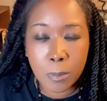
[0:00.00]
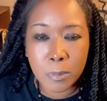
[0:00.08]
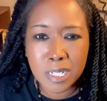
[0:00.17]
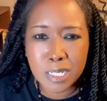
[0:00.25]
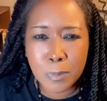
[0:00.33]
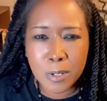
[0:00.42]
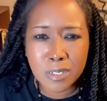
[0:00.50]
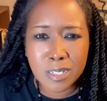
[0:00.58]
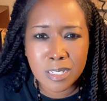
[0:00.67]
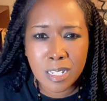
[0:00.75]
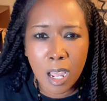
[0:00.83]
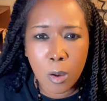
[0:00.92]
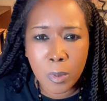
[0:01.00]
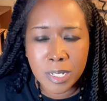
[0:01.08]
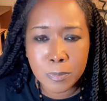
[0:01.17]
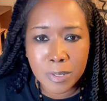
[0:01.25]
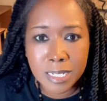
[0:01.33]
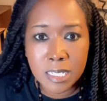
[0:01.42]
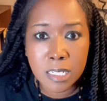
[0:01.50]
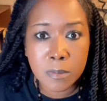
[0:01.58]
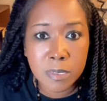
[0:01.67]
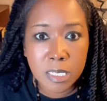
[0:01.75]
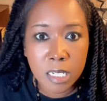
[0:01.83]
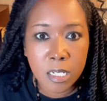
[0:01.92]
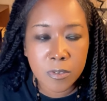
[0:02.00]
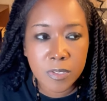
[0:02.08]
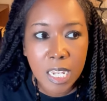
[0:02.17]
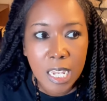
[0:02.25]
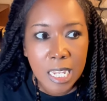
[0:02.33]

but this person is always placing themselves